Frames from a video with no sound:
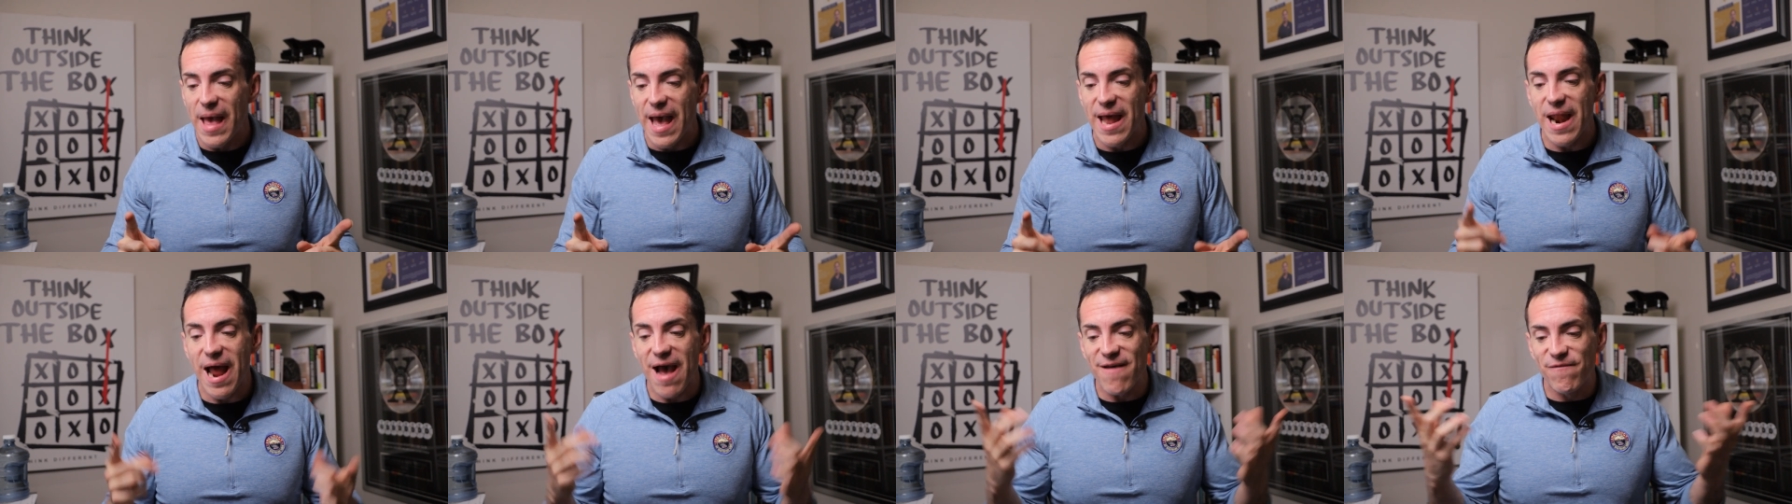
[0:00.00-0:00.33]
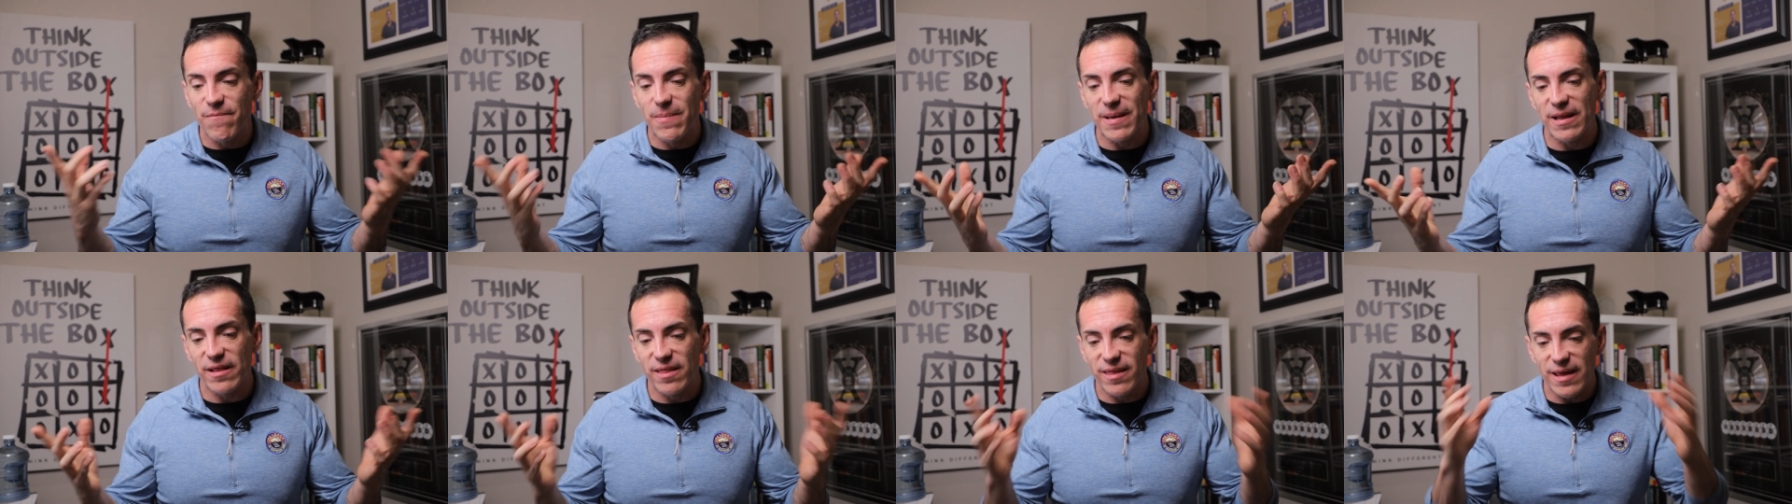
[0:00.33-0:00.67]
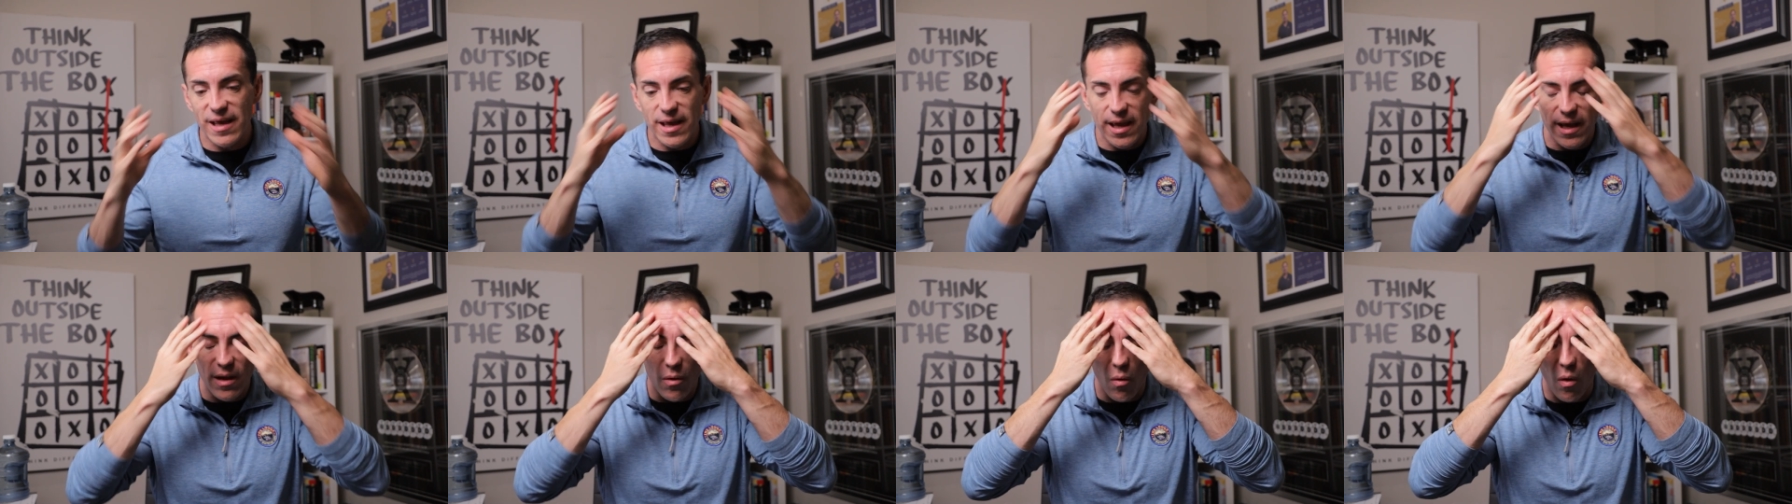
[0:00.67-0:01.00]
And I've been
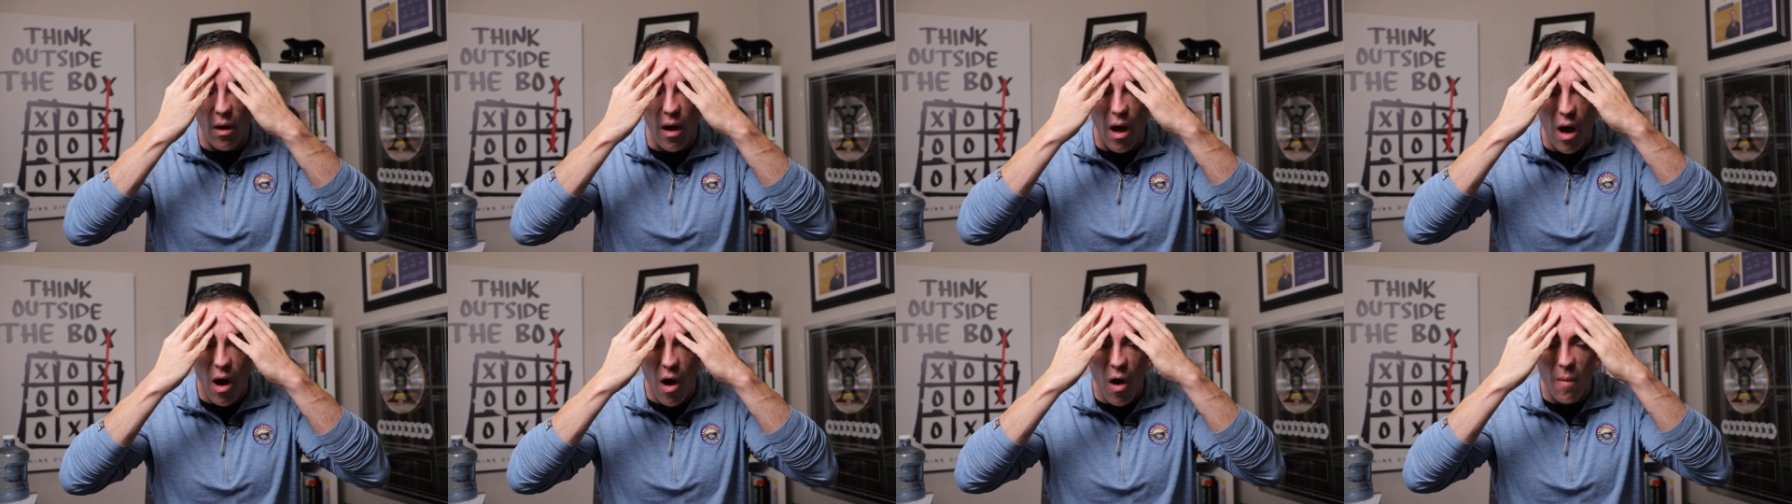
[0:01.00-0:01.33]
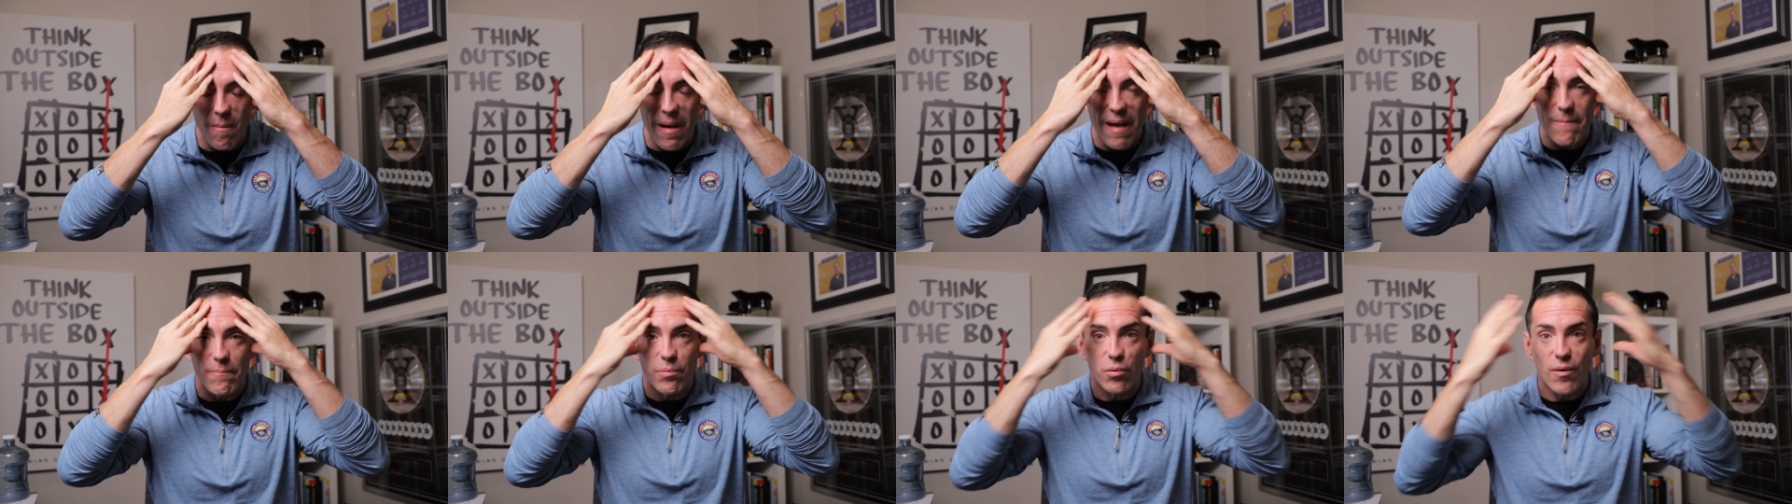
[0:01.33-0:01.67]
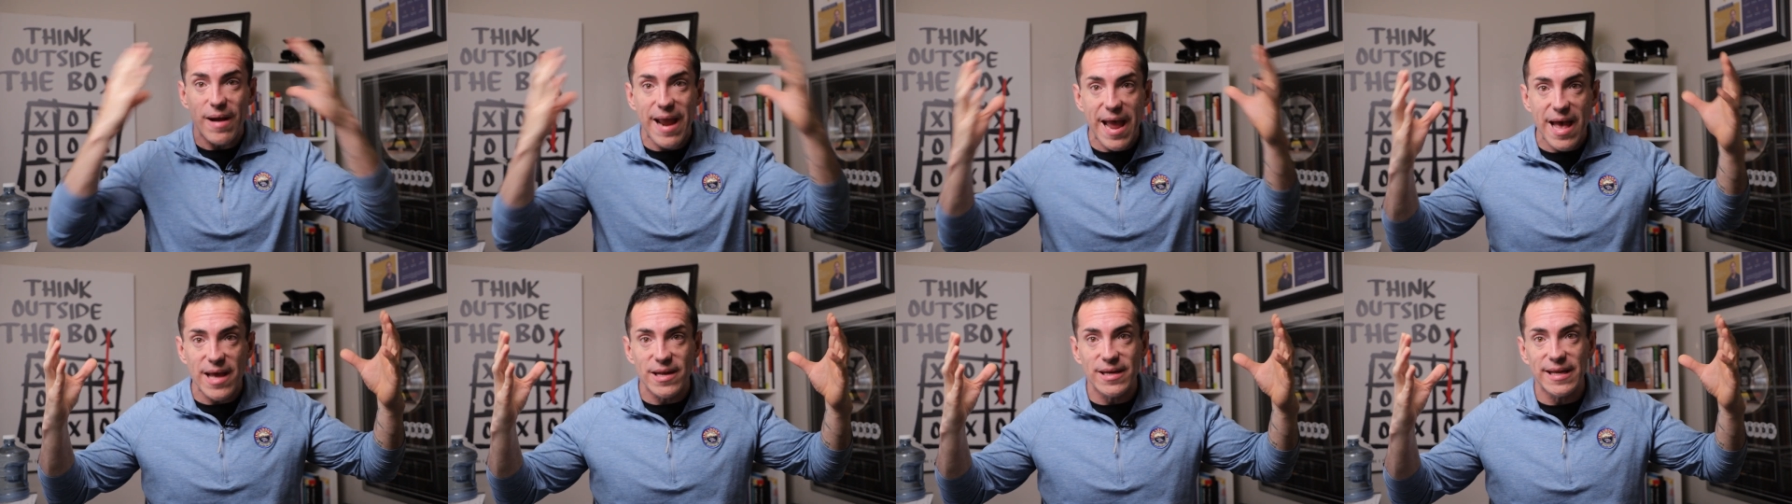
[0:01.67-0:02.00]
thinking, well, oh, my
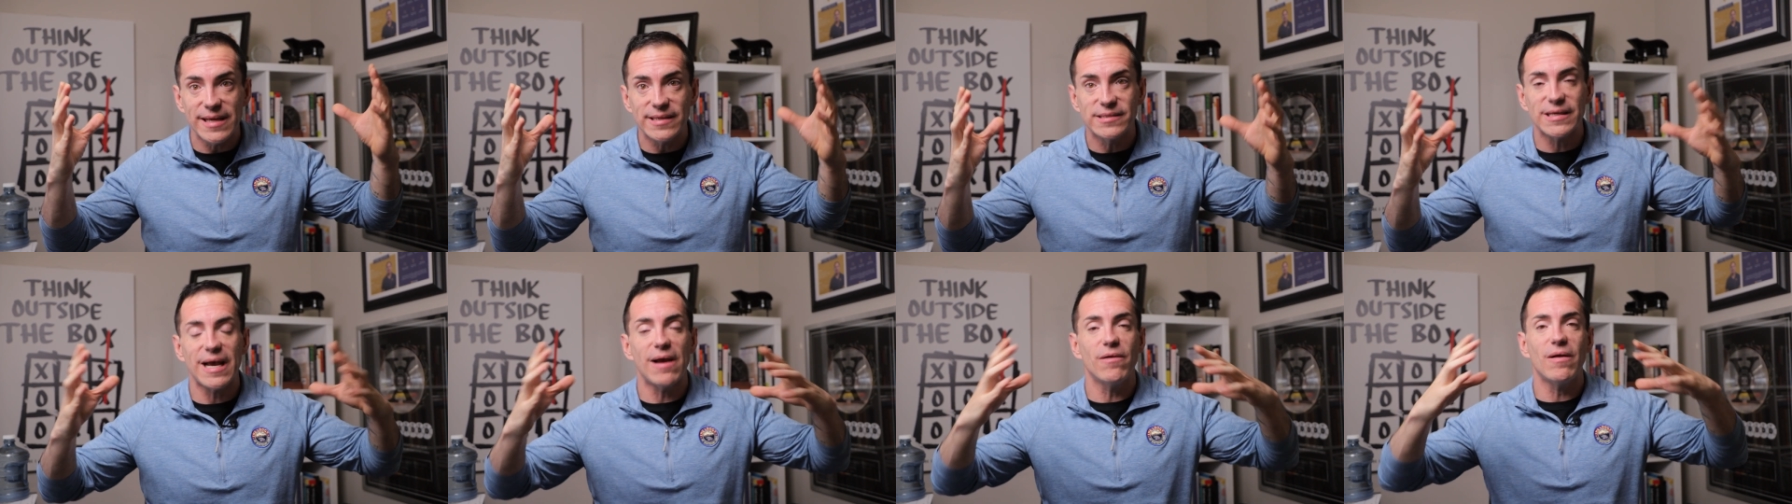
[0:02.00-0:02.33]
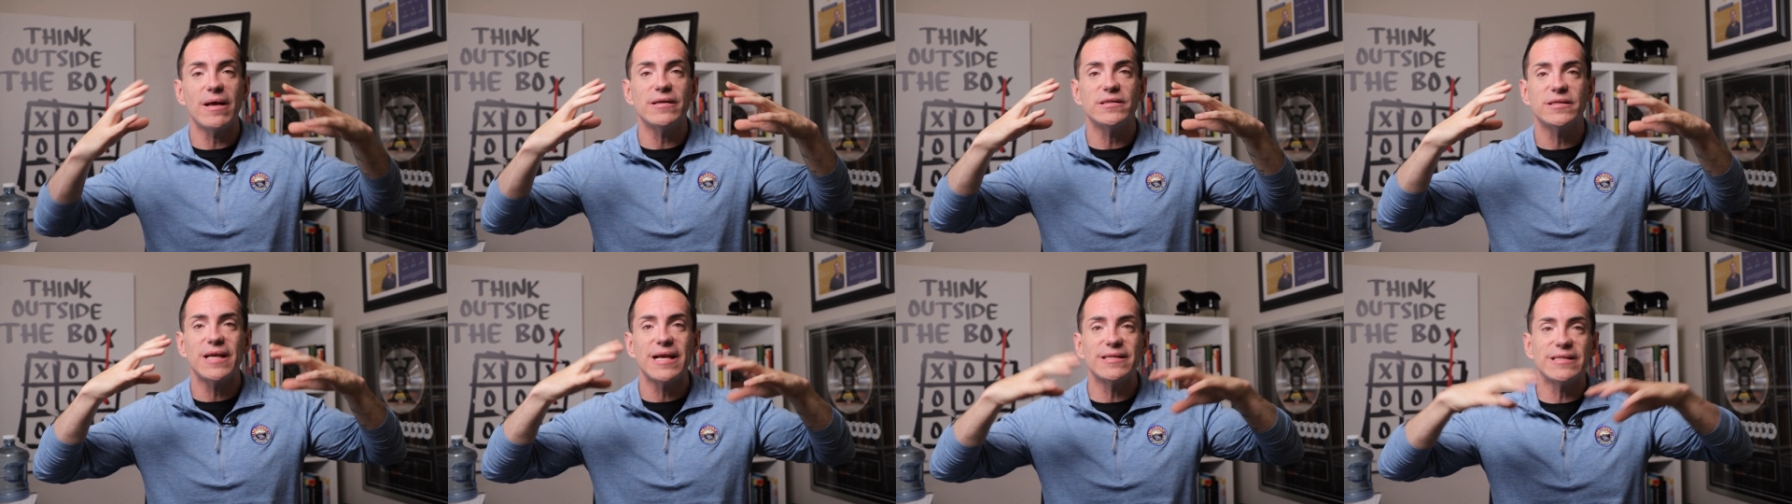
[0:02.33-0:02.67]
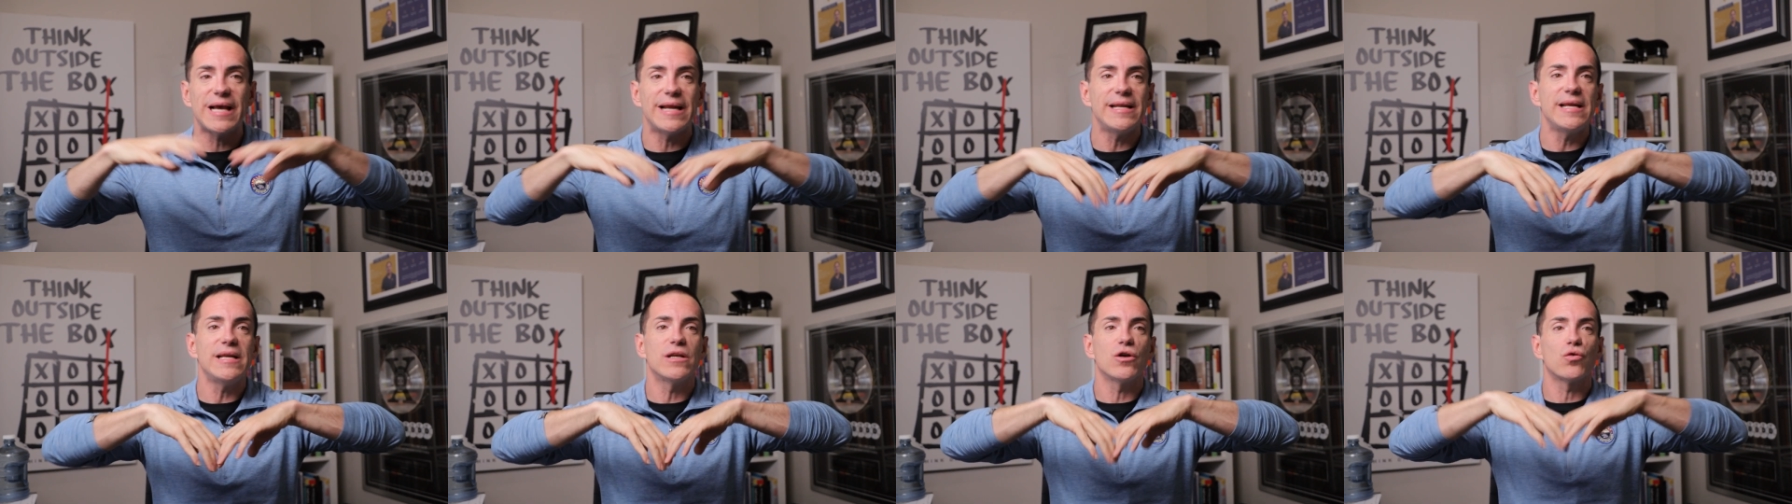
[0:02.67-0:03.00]
brand needs I,
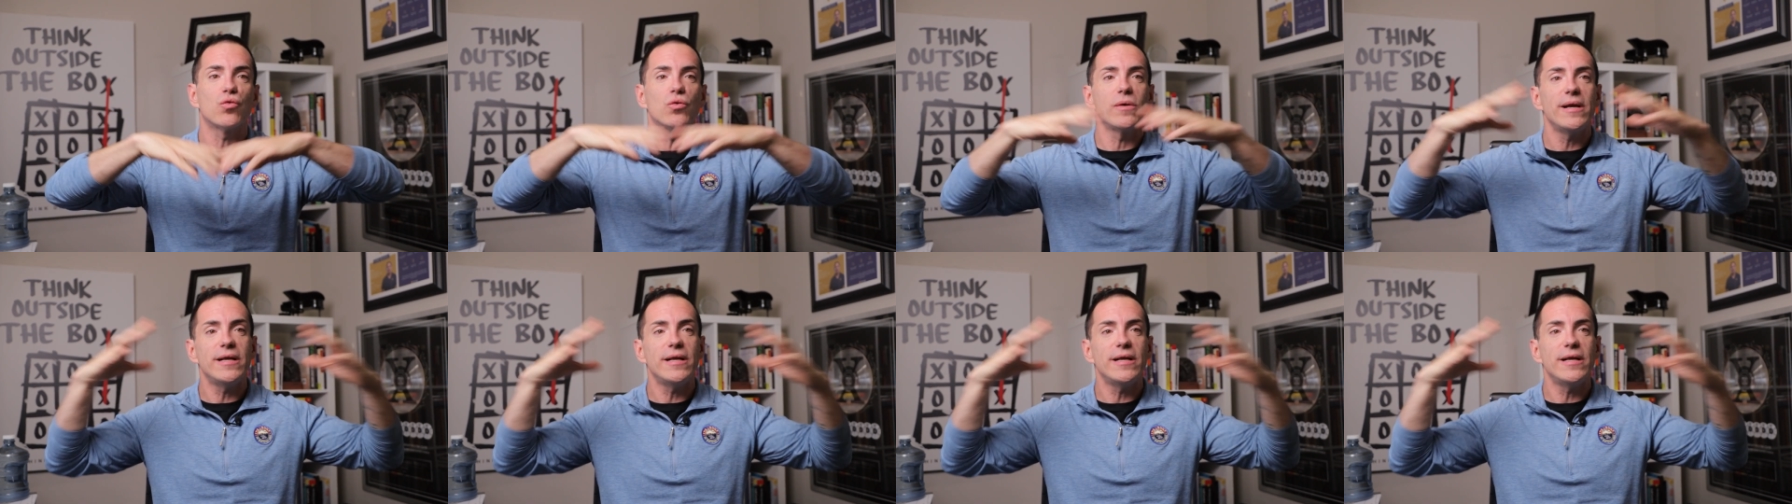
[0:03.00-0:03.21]
says I need to